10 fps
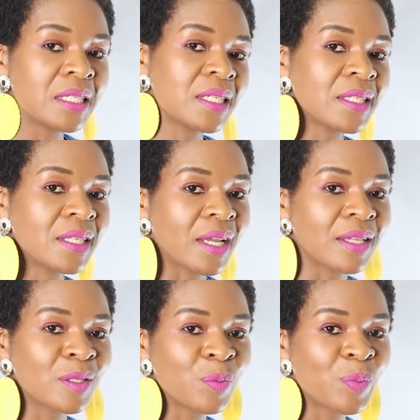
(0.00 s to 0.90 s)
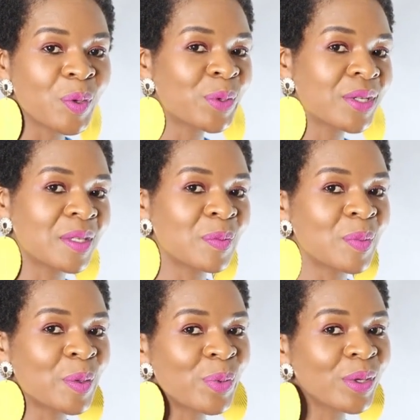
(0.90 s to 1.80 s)
These days, people
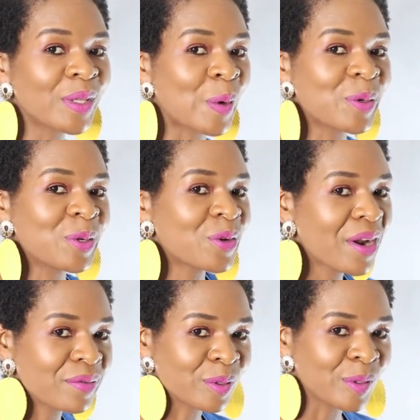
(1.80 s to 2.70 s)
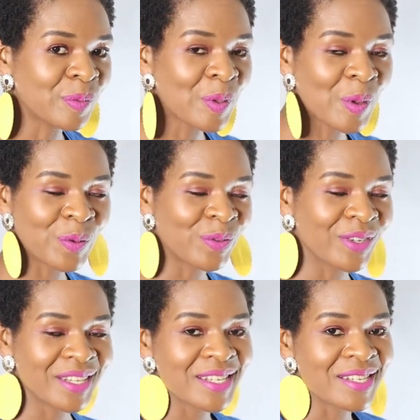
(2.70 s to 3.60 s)
simply book their own travel or
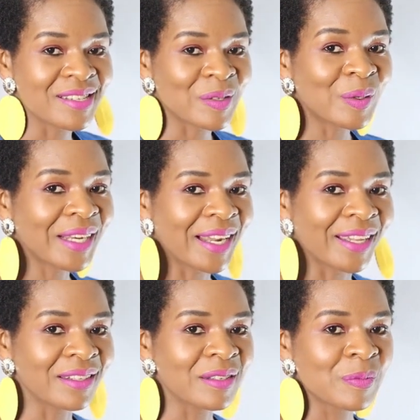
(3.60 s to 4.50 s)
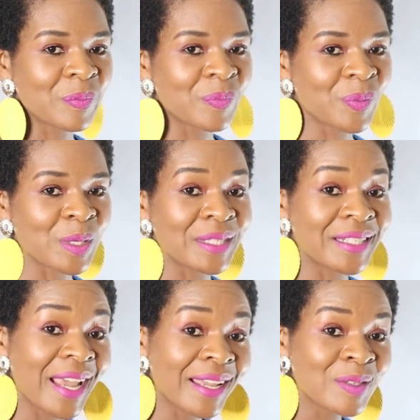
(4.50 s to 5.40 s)
vacations online.
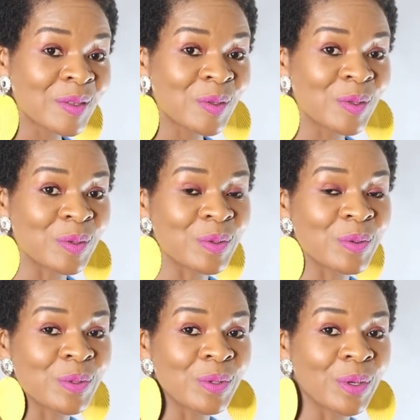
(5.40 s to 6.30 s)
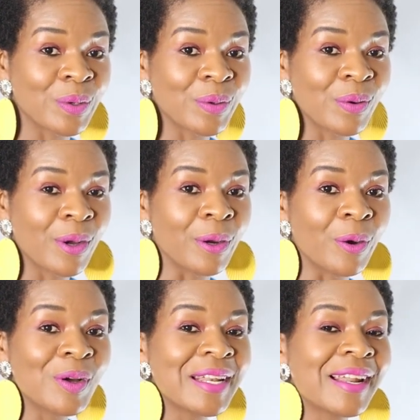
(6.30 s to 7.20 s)
Thanks to,
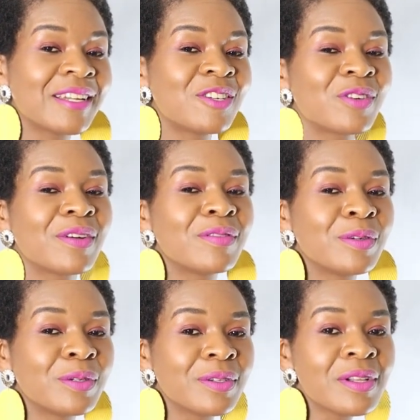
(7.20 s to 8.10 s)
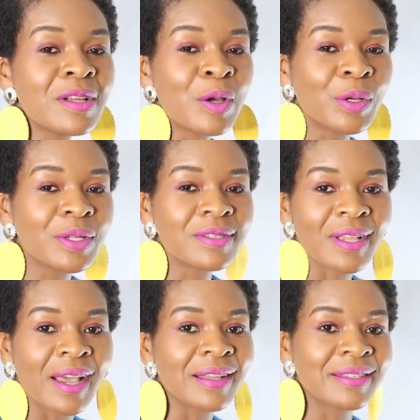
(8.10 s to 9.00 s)
online travel
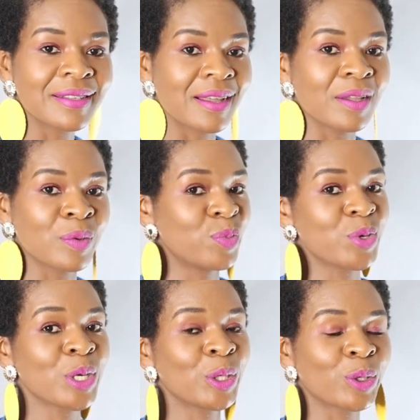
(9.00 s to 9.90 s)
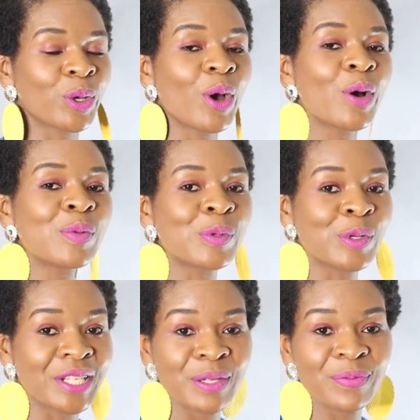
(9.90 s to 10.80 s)
sites like booking.com
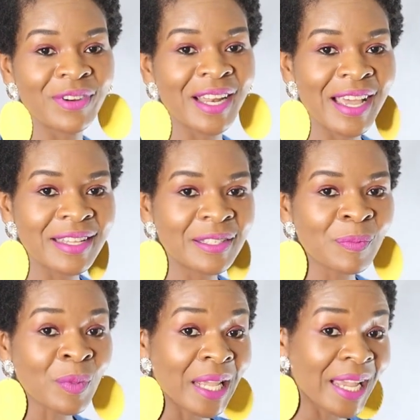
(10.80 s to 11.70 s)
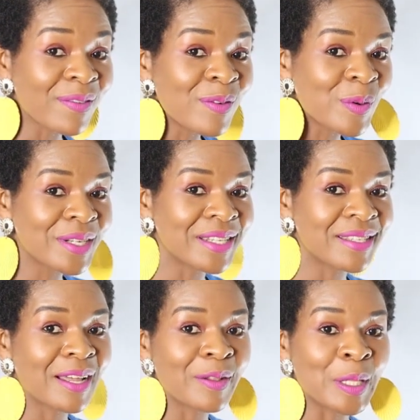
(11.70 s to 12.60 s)
or CheapFlight, everyone is
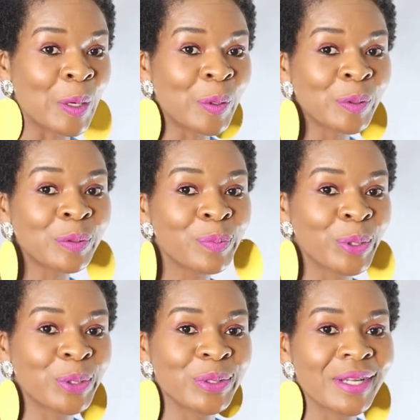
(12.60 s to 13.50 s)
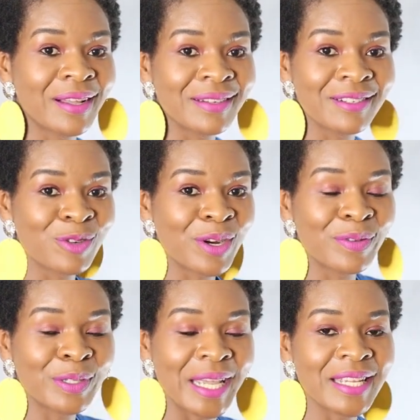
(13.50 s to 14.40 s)
now their own personal
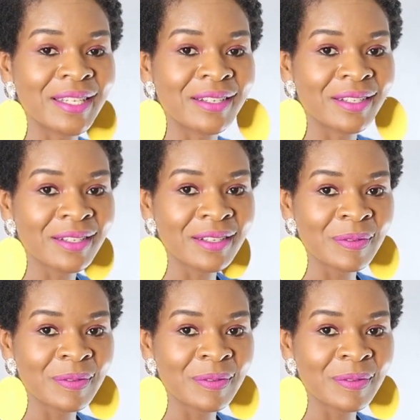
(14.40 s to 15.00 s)
travel agent.